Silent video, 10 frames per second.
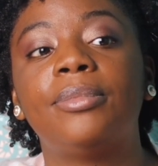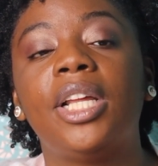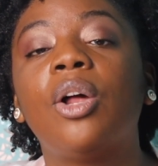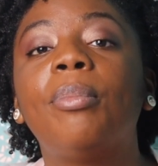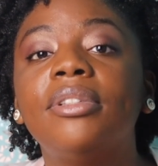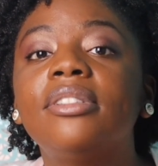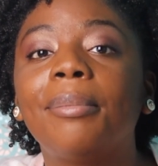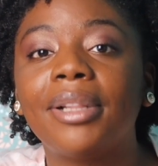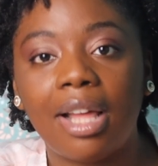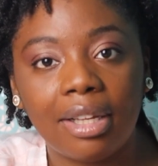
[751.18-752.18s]
it opens up
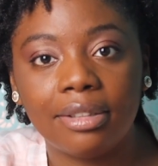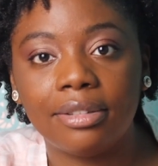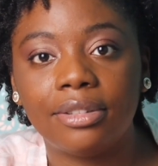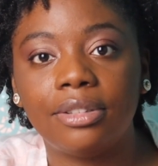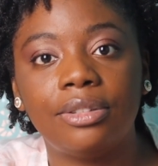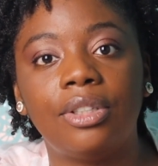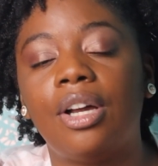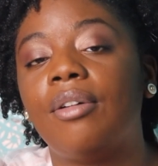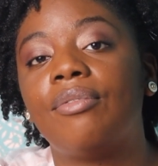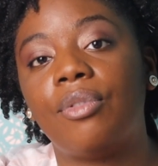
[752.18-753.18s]
a lot
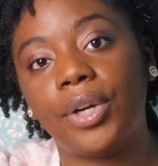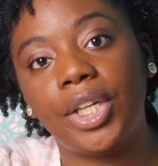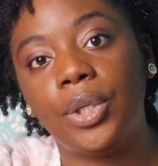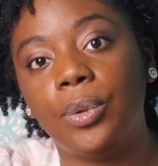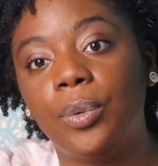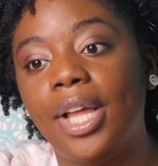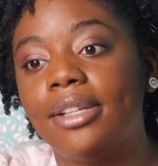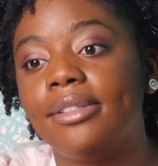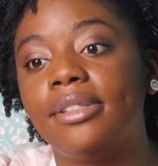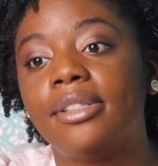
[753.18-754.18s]
for you
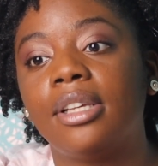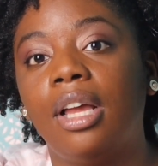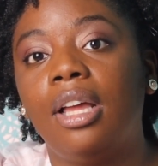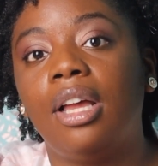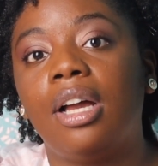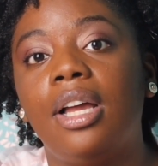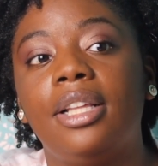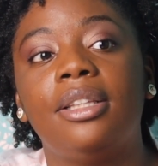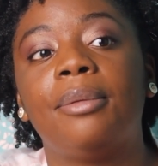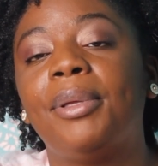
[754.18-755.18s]
and
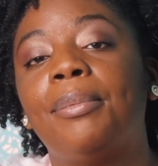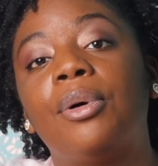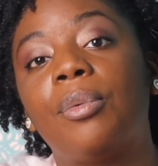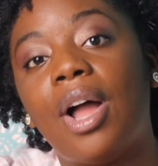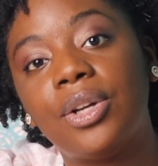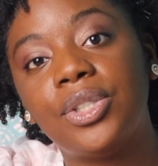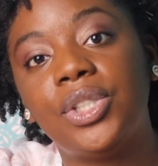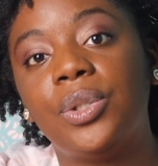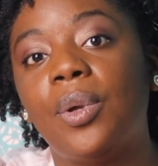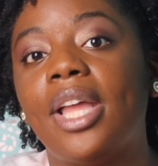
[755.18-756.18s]
the people around
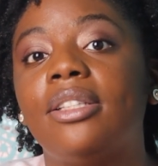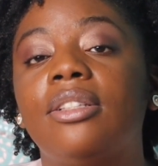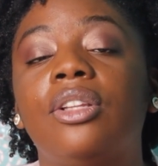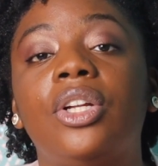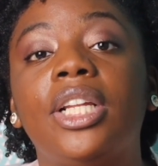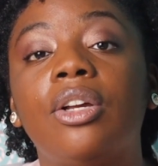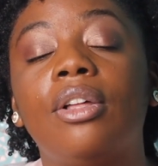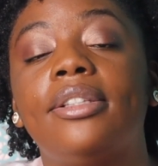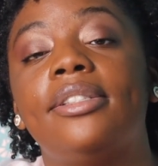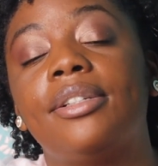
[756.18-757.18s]
you, and learning all
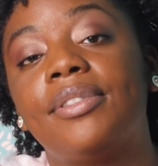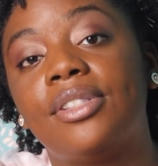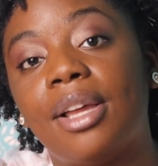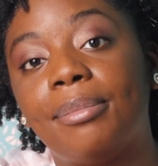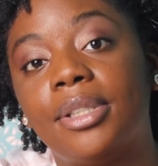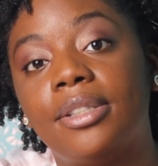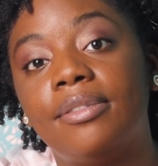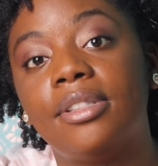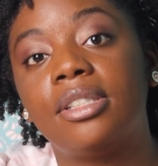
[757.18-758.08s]
these different type of